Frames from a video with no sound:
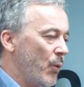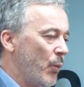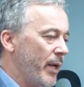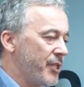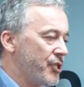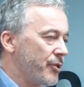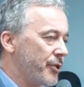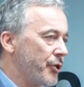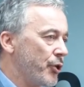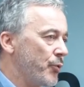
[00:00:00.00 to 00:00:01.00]
when he
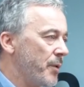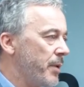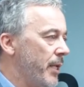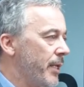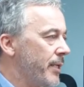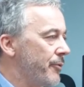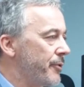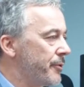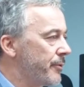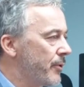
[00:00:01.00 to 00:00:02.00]
started to go the political
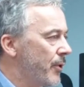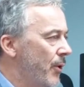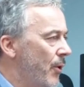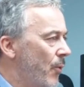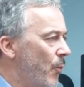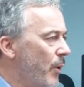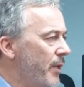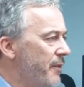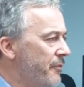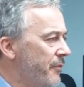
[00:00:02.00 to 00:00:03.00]
route,
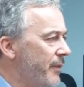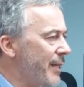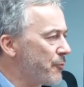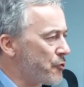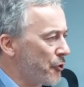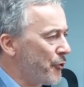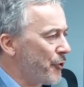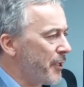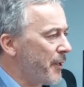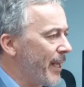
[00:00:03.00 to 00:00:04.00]
what if he was
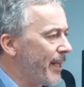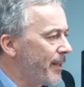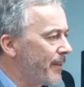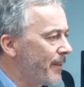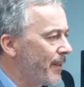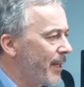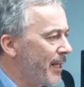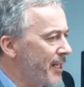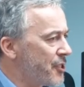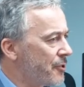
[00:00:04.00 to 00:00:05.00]
recruited then,
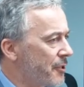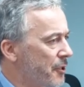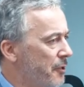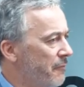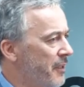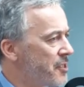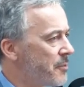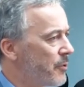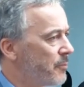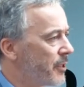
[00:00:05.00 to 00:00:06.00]
and then he started to convince
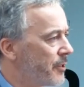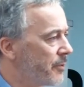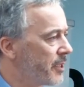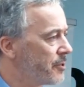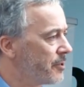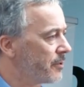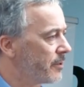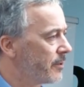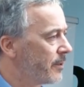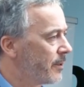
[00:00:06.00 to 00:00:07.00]
the movement to go this road?
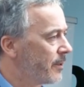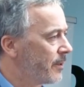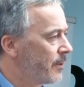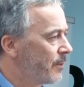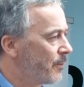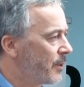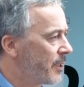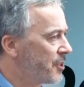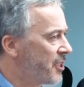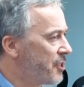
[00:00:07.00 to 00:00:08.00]
Would
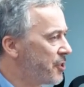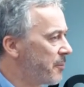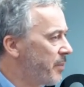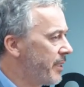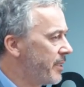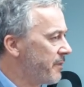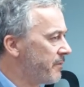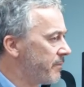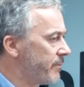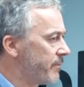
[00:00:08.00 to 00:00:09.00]
that change your opinion of
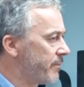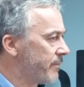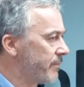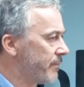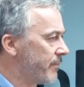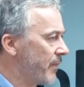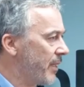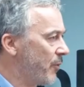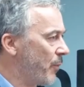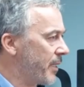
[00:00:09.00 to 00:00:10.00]
him,
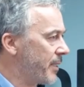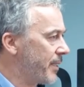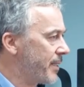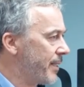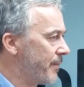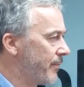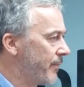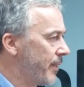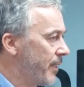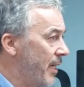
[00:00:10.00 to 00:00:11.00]
if he went at that time?
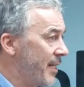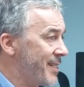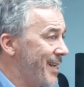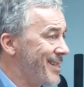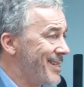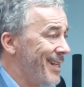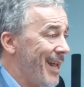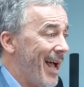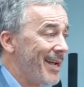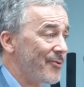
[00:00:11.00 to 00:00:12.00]
And as I said,
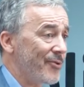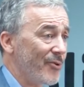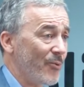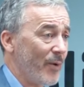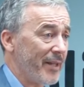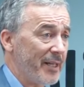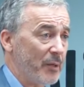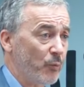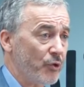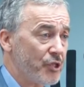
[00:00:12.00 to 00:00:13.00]
I don't know whether
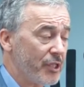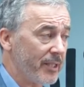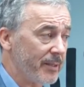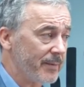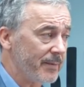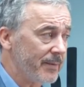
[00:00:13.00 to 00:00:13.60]
he was or not.